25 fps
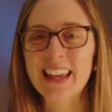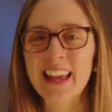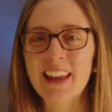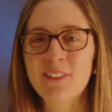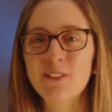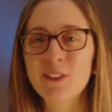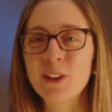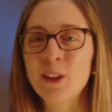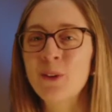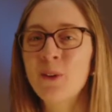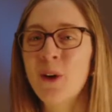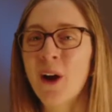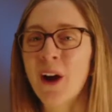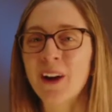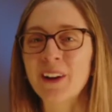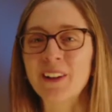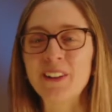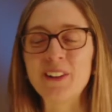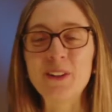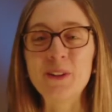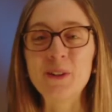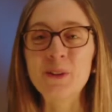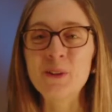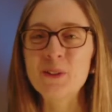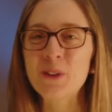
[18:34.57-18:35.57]
If you are
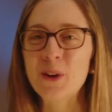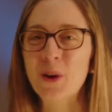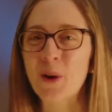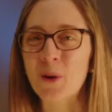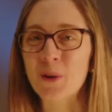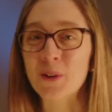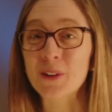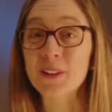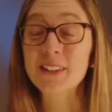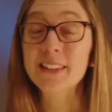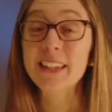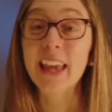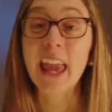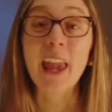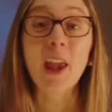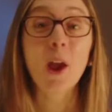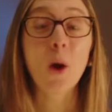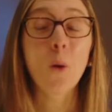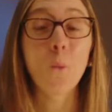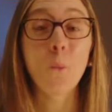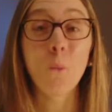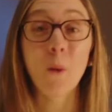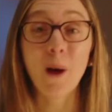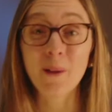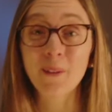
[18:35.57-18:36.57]
new to Aldersgate,
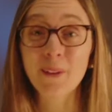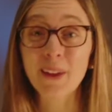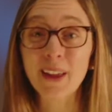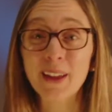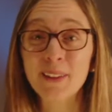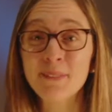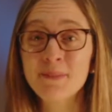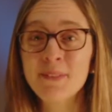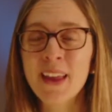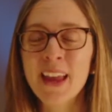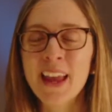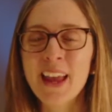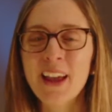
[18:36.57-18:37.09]
welcome.